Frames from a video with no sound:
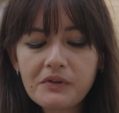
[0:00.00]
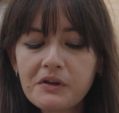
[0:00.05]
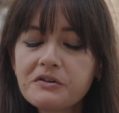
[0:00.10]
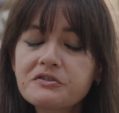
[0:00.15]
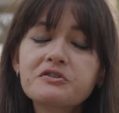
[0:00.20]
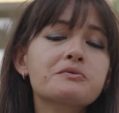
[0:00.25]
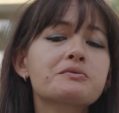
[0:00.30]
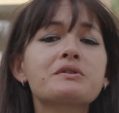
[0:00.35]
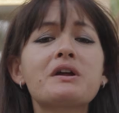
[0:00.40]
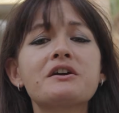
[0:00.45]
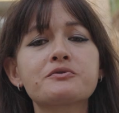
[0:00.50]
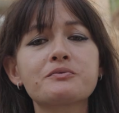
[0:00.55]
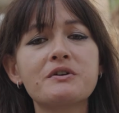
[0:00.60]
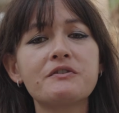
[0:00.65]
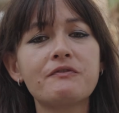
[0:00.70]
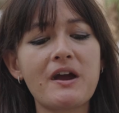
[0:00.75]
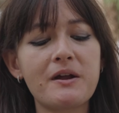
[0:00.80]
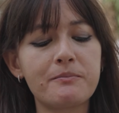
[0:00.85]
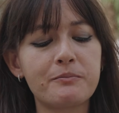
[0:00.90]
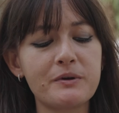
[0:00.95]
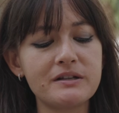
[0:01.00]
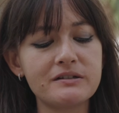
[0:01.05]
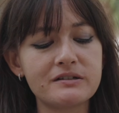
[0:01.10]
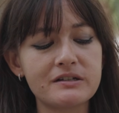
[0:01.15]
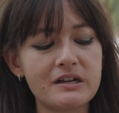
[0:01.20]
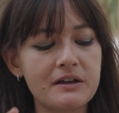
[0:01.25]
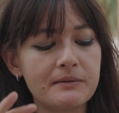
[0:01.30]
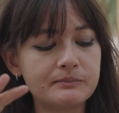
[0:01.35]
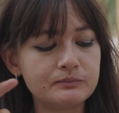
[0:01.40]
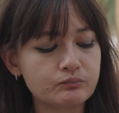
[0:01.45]
This one has refried beans
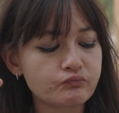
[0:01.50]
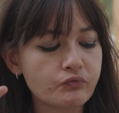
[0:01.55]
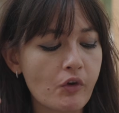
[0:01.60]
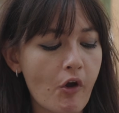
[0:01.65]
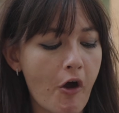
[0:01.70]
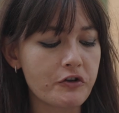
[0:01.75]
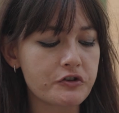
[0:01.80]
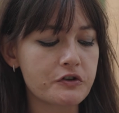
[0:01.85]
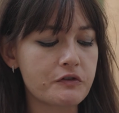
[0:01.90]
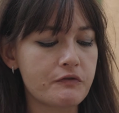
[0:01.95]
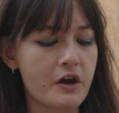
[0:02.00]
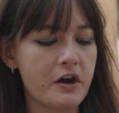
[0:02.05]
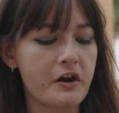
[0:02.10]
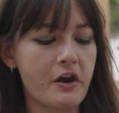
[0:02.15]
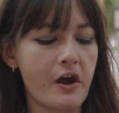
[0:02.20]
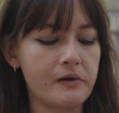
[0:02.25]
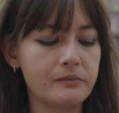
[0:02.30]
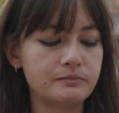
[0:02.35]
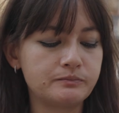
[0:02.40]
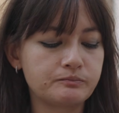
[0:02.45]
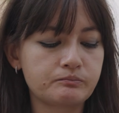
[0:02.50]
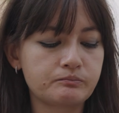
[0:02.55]
in it. Also very good.